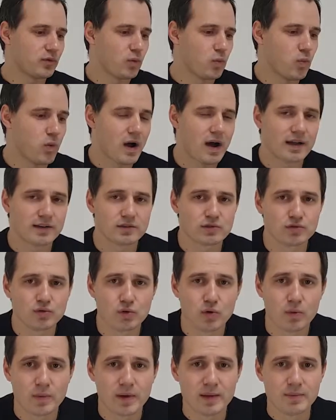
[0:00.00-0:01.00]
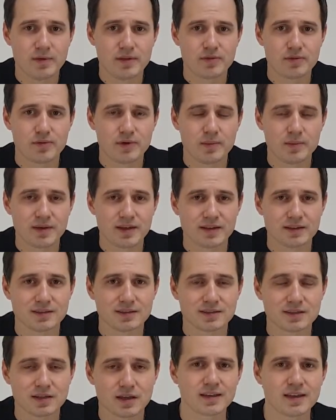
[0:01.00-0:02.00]
1, 2 or maybe 3
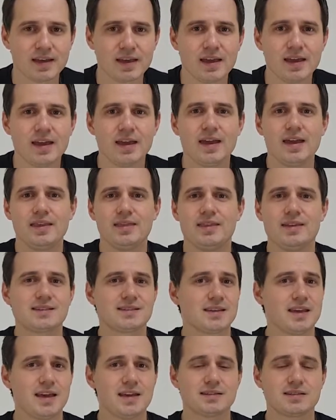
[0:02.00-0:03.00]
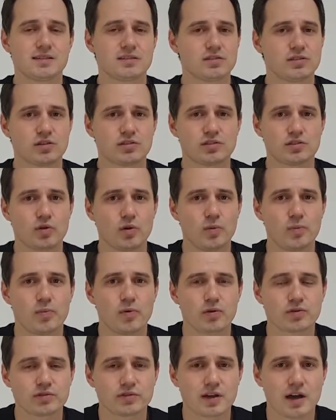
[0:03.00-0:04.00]
minutes. In this case, it's not so
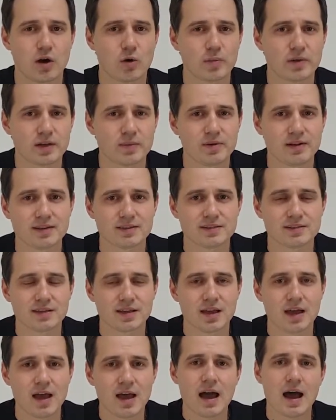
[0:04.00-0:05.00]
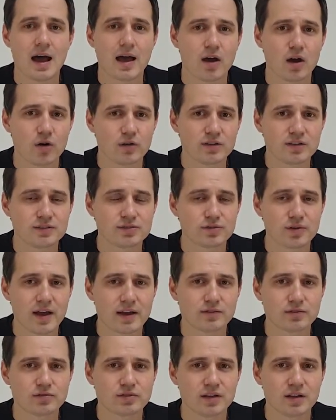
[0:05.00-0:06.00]
important how many minutes. I only
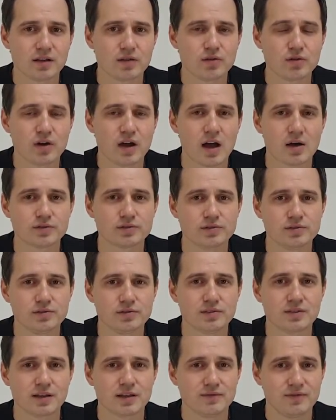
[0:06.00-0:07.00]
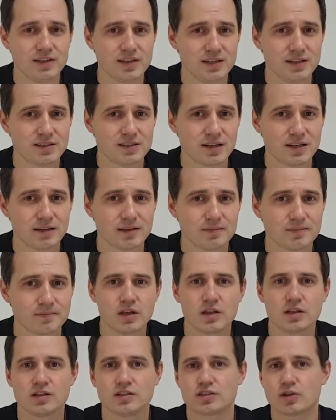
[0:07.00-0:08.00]
try to tell you how to do it conveniently.
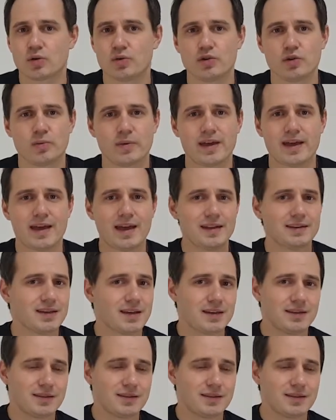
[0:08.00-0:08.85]
So you may add any